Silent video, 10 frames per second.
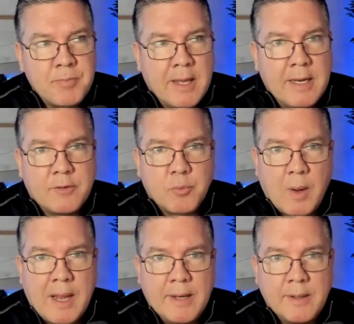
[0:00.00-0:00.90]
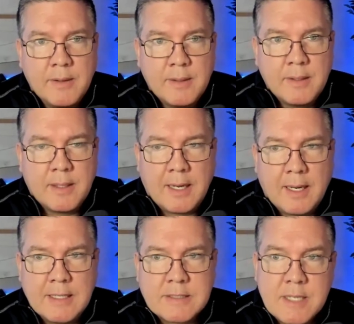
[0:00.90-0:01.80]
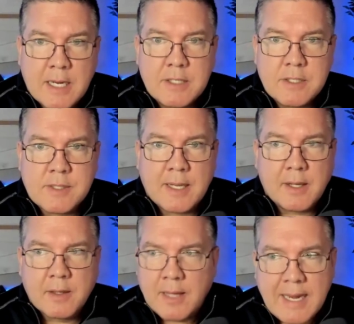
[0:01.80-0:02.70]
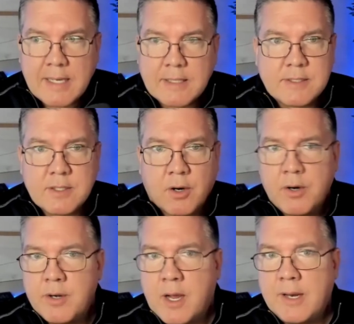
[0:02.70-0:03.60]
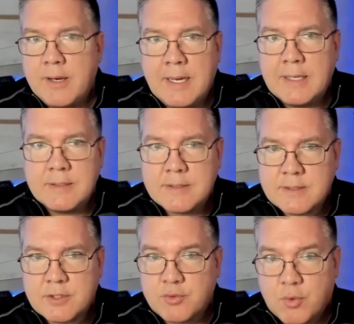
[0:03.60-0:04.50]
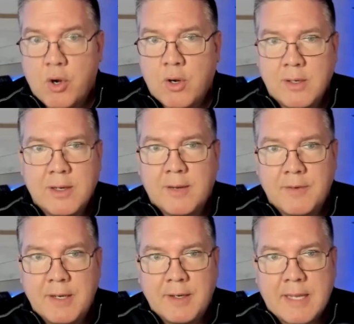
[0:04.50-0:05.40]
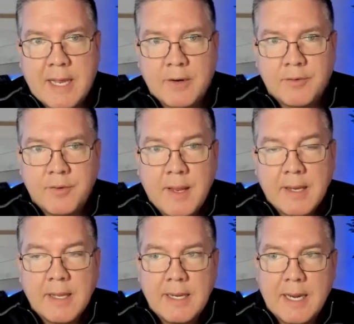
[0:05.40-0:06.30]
And it's when uh, it's not just like likes are not as strong of an indicator as you think.